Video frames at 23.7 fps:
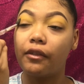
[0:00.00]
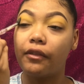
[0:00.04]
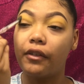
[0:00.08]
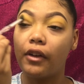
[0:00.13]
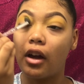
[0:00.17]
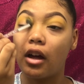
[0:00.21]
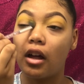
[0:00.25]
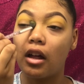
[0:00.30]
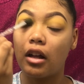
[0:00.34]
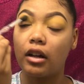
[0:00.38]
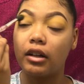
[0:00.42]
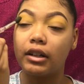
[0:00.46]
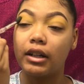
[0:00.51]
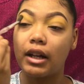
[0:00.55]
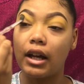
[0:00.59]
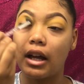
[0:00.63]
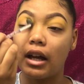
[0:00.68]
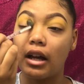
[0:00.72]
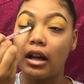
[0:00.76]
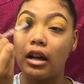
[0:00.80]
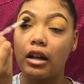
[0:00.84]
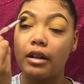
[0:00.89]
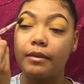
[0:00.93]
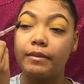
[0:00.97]
if y'all are
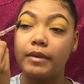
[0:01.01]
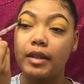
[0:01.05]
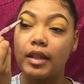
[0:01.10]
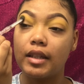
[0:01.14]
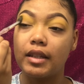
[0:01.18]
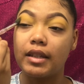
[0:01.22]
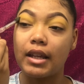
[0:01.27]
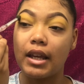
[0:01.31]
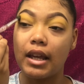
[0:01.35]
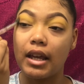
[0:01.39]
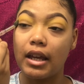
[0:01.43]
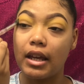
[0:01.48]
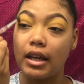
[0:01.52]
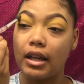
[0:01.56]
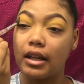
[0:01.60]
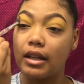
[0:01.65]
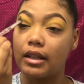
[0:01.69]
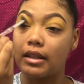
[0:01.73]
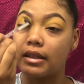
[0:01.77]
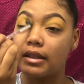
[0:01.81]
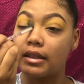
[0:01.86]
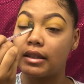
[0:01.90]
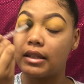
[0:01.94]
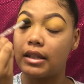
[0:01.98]
not up to date
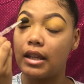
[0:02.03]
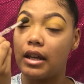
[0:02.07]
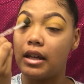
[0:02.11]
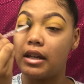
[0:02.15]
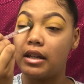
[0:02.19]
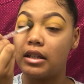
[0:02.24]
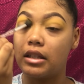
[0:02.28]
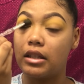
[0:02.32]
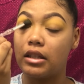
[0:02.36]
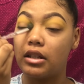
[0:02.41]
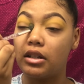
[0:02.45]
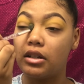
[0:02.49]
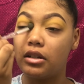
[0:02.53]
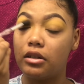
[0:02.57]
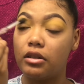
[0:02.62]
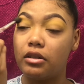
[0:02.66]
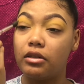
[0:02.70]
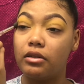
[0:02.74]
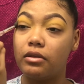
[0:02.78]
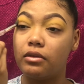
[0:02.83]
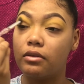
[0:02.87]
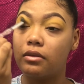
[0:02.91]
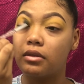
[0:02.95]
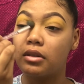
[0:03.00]
and stay in the
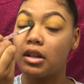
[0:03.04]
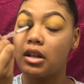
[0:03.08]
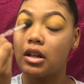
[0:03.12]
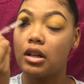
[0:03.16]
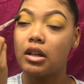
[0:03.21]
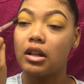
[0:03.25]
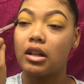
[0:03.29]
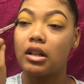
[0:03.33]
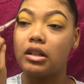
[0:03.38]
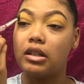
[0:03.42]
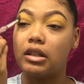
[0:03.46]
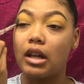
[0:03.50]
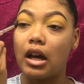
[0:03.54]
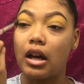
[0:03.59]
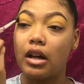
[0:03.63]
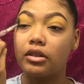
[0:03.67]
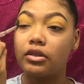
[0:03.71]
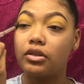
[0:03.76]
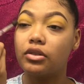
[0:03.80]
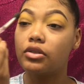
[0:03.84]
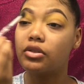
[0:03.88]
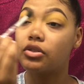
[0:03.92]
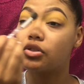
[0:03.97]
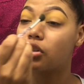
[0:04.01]
news,
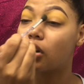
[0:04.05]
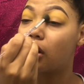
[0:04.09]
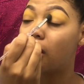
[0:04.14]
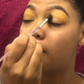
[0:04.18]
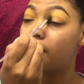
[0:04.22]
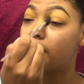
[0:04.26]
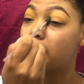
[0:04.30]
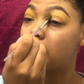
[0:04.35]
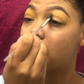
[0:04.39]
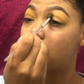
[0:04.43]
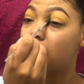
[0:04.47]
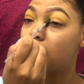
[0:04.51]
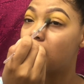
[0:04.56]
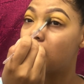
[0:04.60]
Donald Trump's,